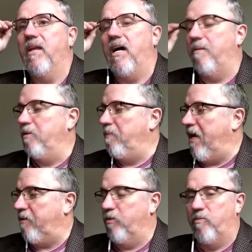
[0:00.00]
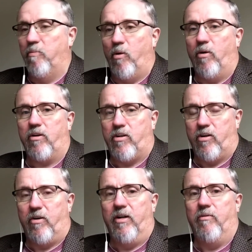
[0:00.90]
I'll be back with more
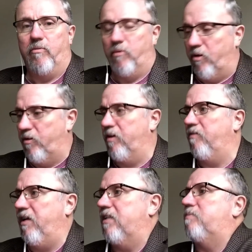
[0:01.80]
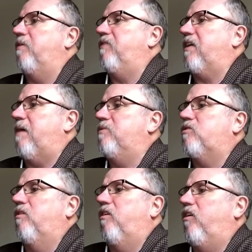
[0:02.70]
current world events. Matter of fact, I'm just
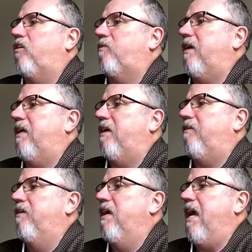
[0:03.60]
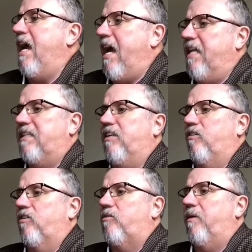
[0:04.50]
going to look right now at the
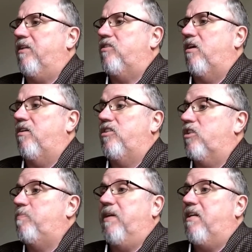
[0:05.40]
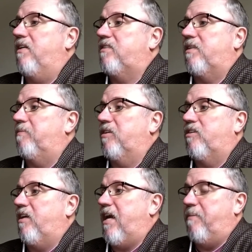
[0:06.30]
earthquake chart just because something
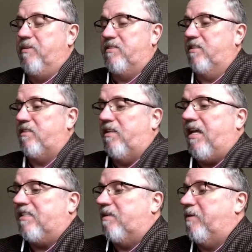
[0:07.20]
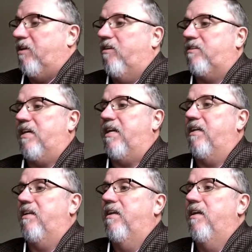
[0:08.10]
could have happened since the last time I looked at
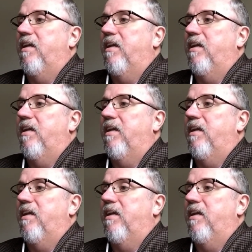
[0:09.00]
it.